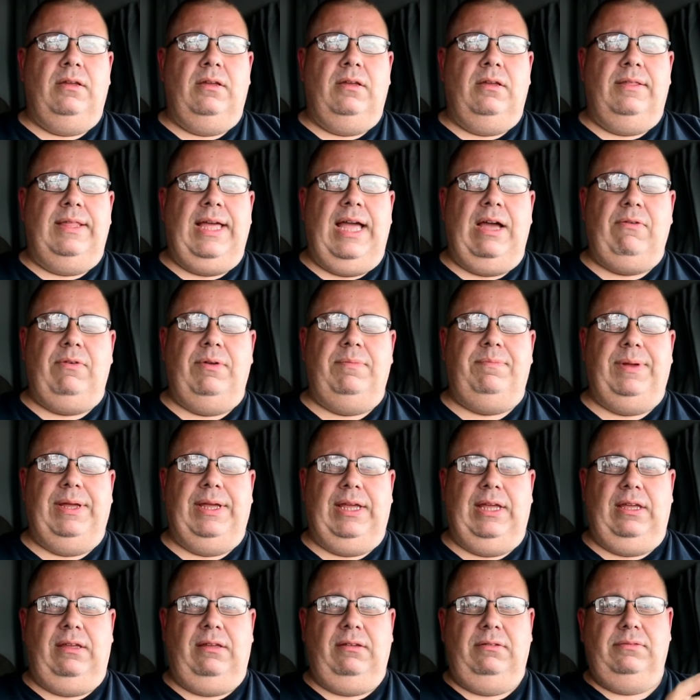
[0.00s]
That would
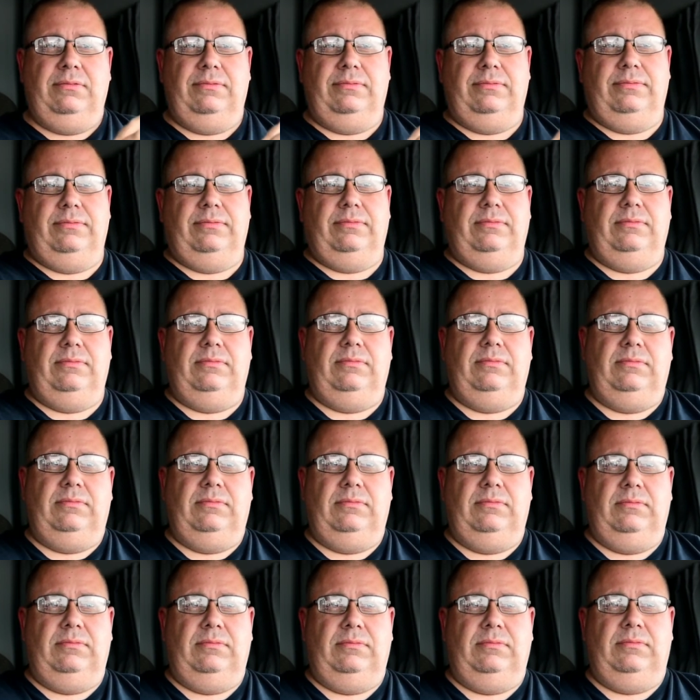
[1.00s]
be
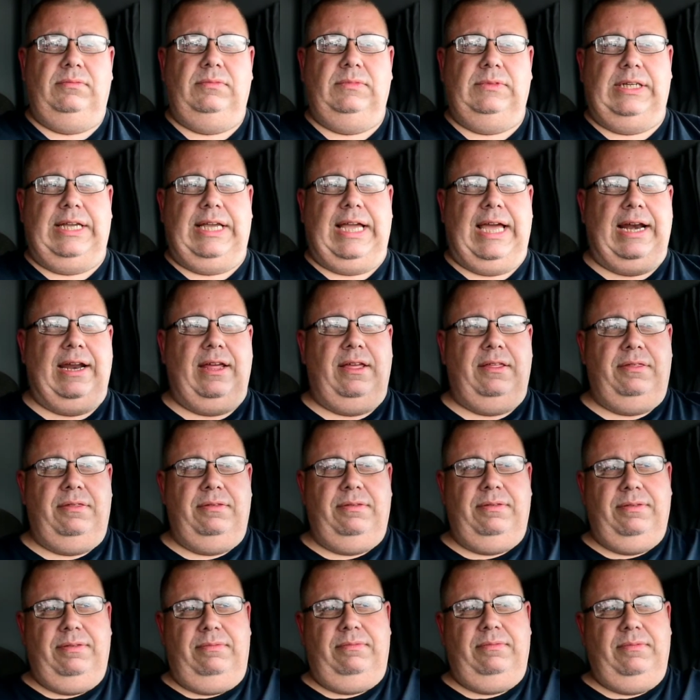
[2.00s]
kind of
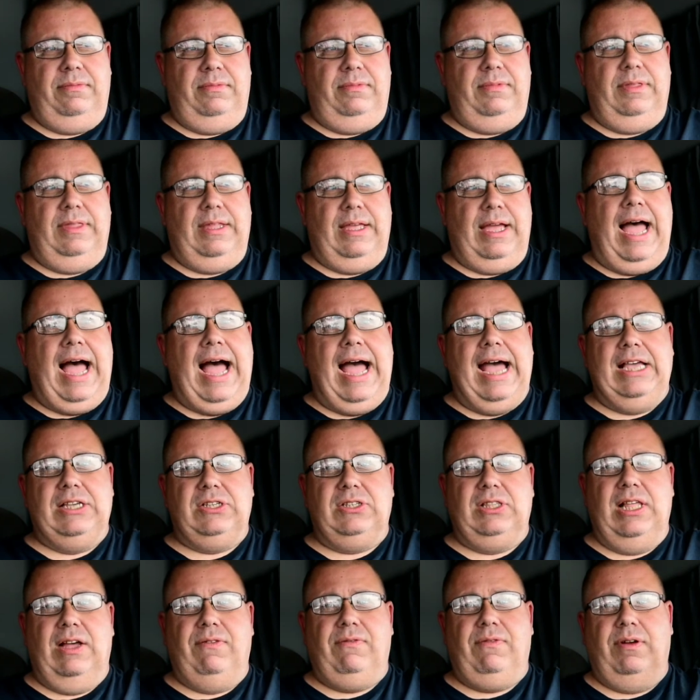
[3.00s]
the highest
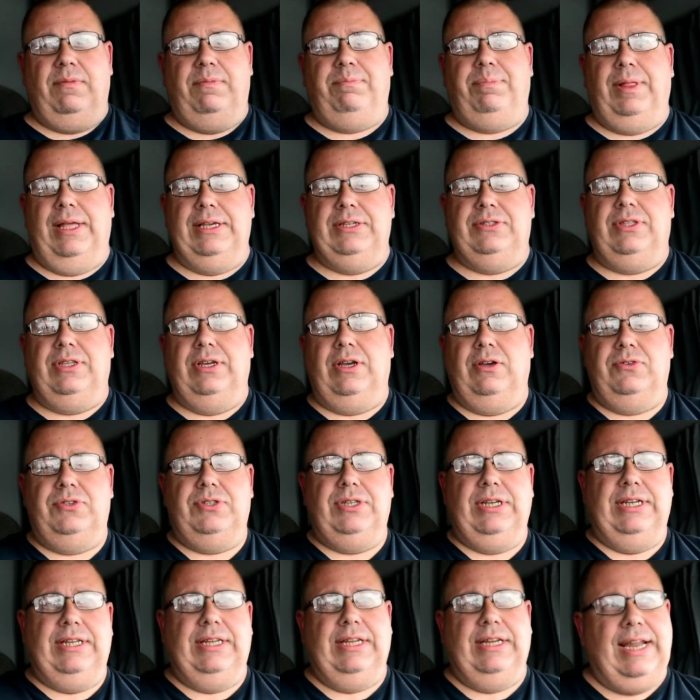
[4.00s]
level of place to go
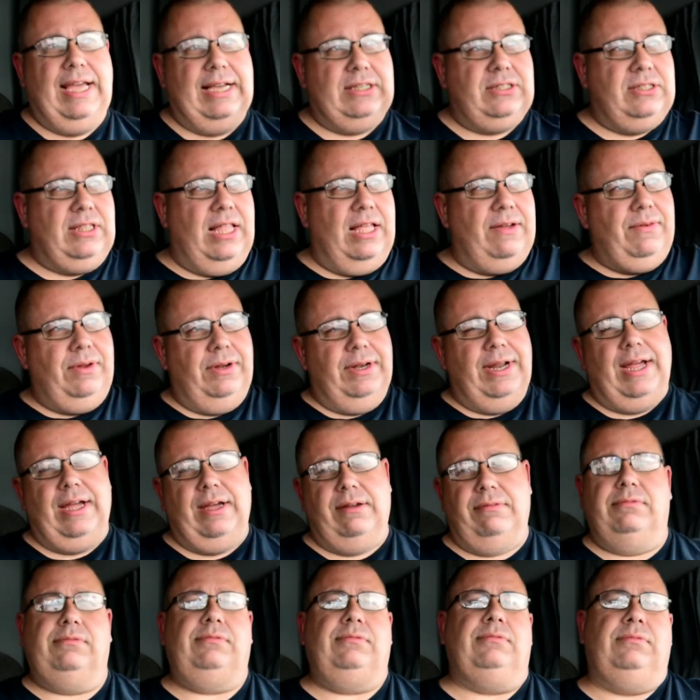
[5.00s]
see. The next level down
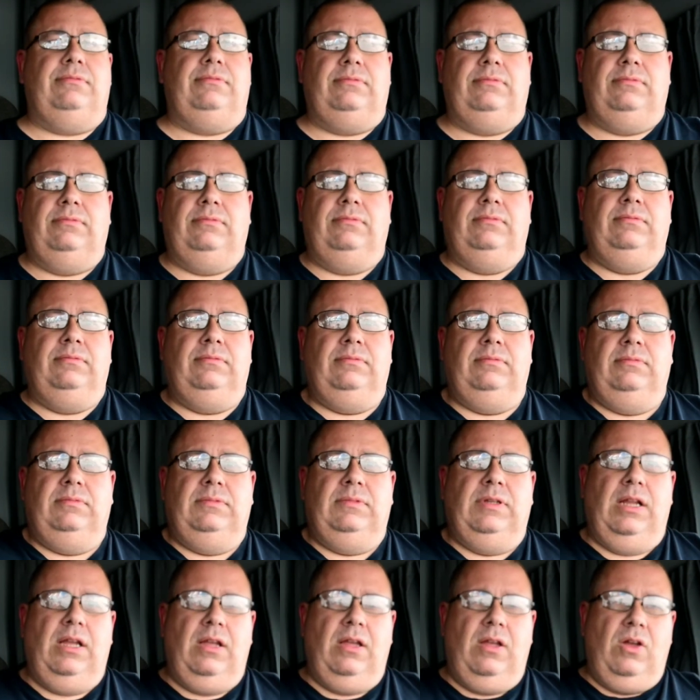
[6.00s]

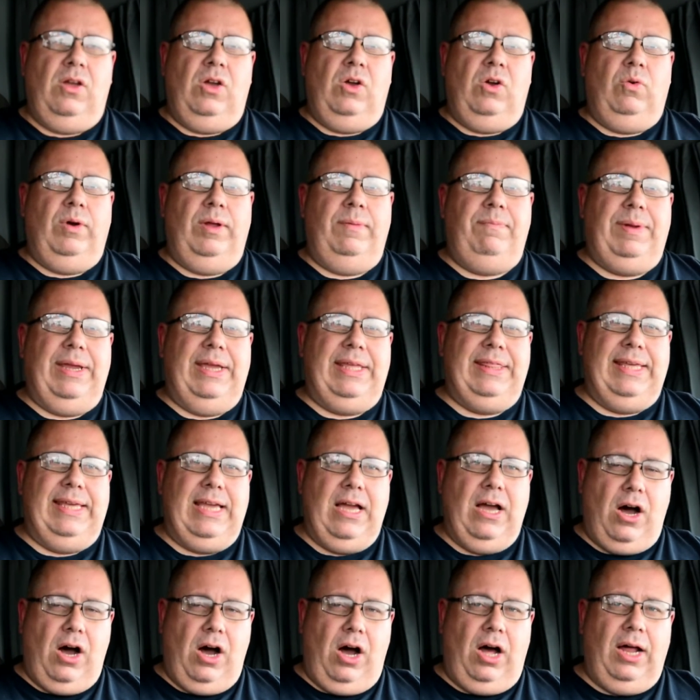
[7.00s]
would be the
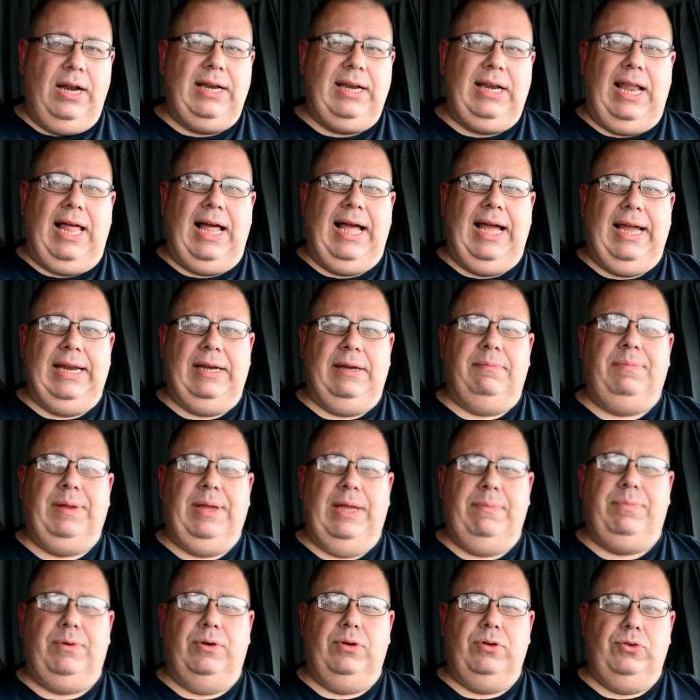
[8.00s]
online
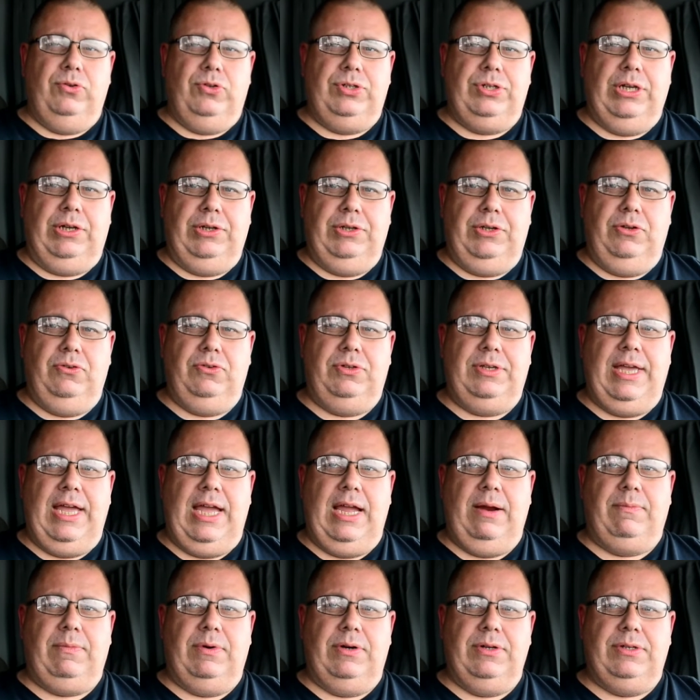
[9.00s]
people who sell used
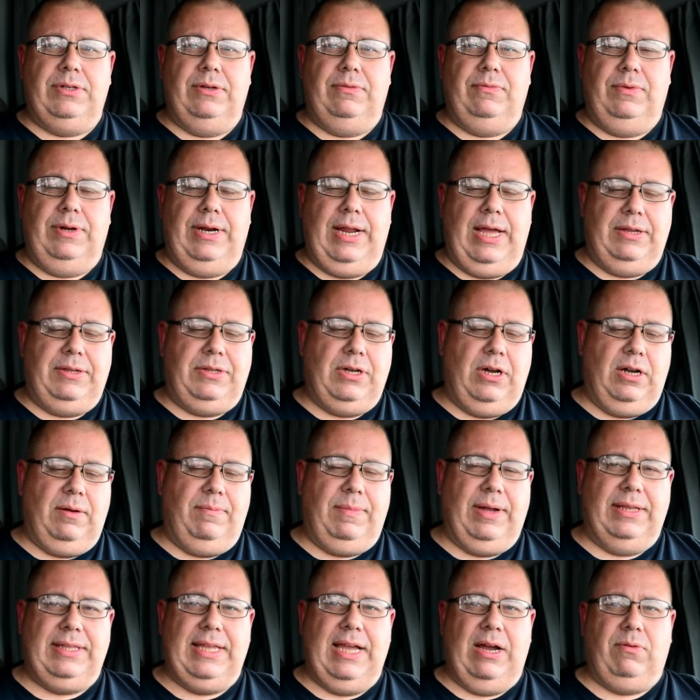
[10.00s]
cameras. And when I talk
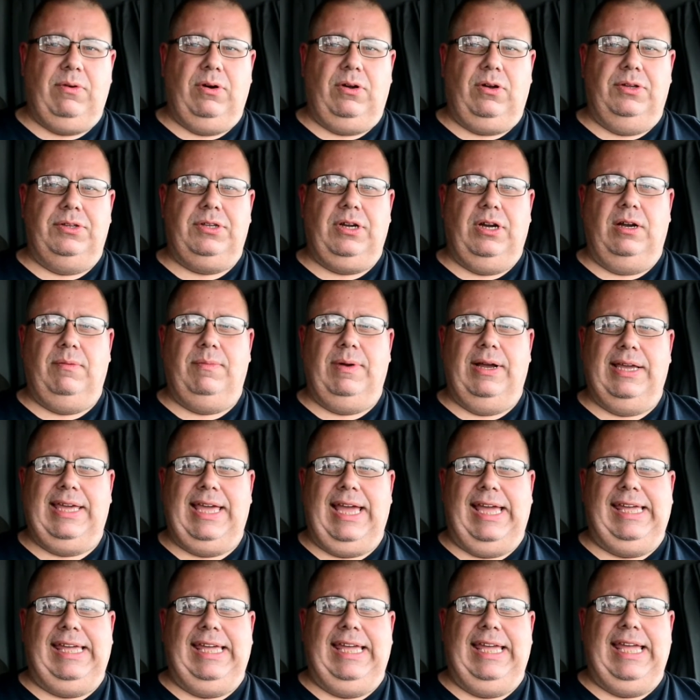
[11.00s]
about that, we're going to talk about
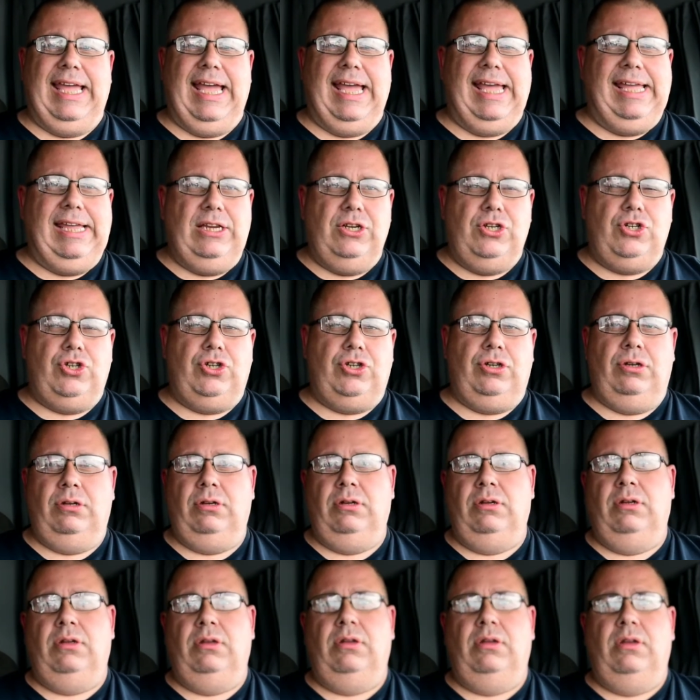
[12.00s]
KEH.
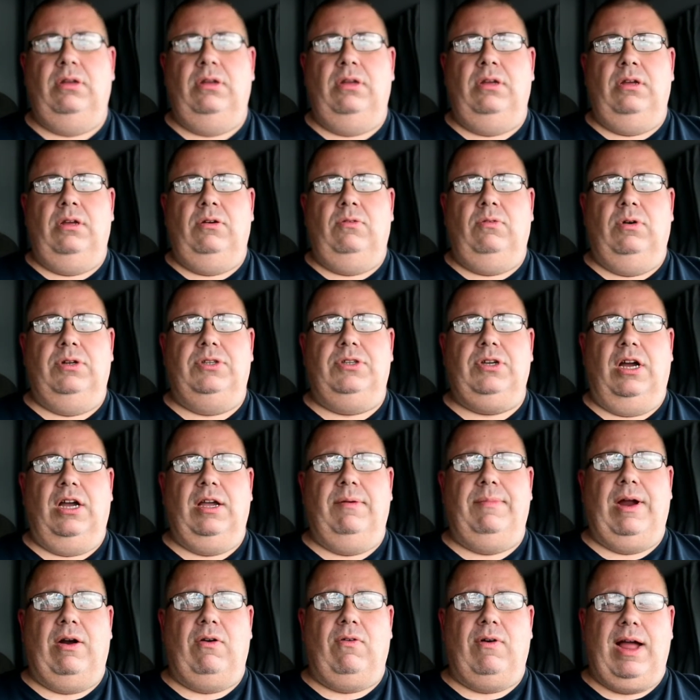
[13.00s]
We're talking
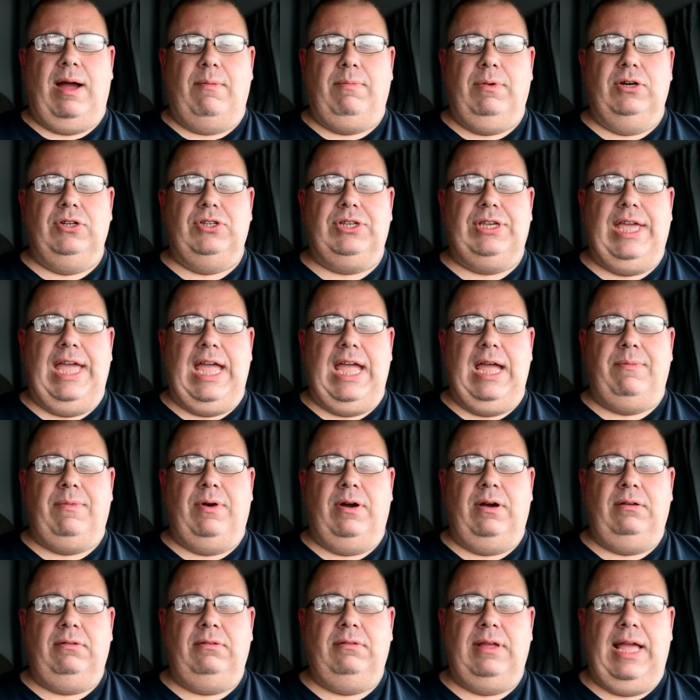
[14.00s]
about Roberts Camera,
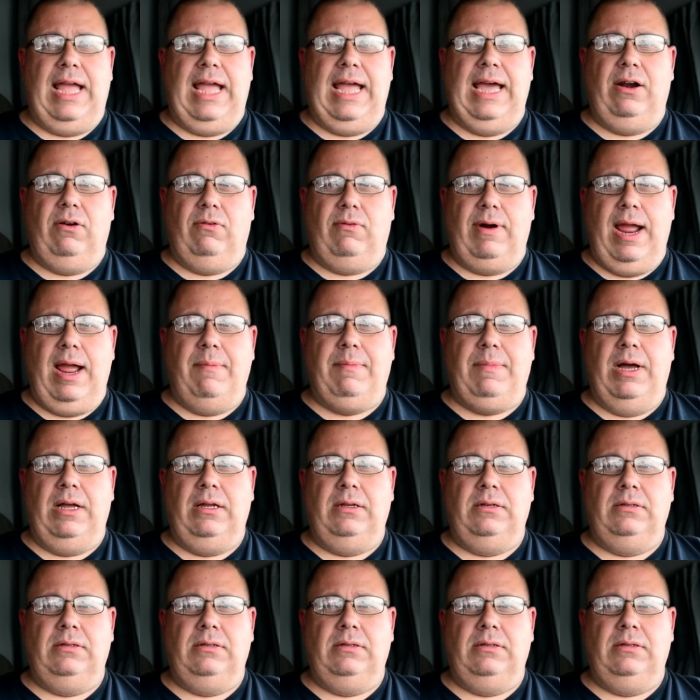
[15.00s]
Adorama.